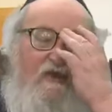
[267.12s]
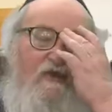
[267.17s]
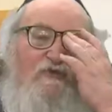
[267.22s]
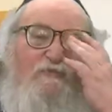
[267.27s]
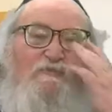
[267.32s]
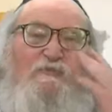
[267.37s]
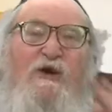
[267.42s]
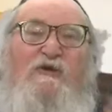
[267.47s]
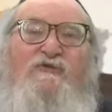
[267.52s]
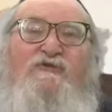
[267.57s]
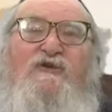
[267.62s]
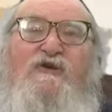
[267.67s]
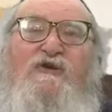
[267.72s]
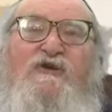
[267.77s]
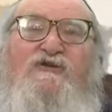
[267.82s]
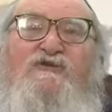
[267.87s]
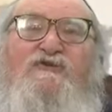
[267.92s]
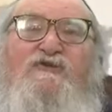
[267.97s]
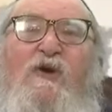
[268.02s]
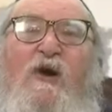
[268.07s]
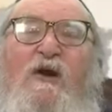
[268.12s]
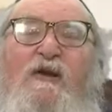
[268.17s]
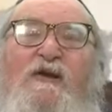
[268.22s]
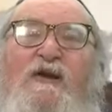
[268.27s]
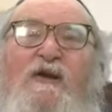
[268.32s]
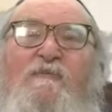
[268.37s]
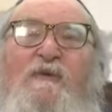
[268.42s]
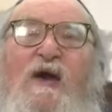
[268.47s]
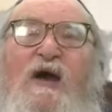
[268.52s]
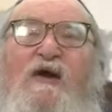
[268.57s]
this pasuk is
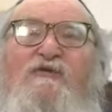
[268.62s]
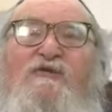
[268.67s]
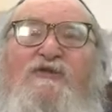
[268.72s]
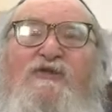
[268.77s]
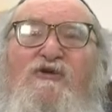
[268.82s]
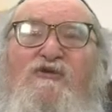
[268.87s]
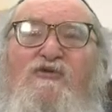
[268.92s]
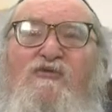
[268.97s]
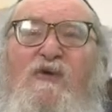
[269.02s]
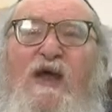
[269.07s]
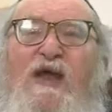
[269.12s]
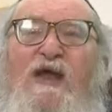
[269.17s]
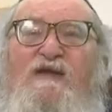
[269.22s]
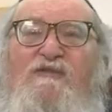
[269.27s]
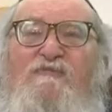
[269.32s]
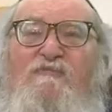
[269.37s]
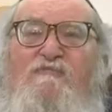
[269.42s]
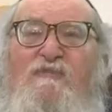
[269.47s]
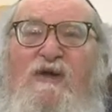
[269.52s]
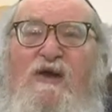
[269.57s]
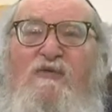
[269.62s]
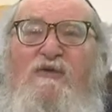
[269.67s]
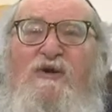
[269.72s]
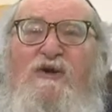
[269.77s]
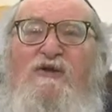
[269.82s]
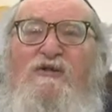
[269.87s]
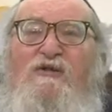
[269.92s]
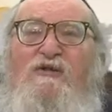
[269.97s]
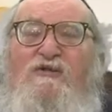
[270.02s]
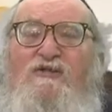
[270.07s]
talking about the great
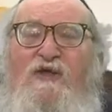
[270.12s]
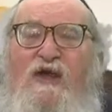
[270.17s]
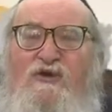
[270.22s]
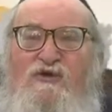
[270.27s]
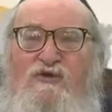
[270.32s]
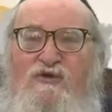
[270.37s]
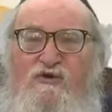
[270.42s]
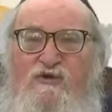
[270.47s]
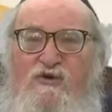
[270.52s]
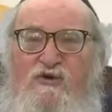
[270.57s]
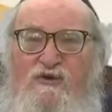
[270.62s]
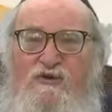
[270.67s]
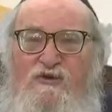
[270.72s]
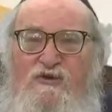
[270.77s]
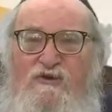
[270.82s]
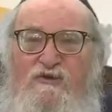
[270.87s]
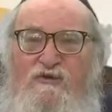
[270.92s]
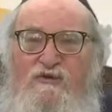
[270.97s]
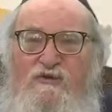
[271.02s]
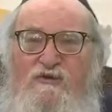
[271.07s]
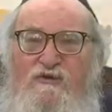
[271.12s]
miracle that occurred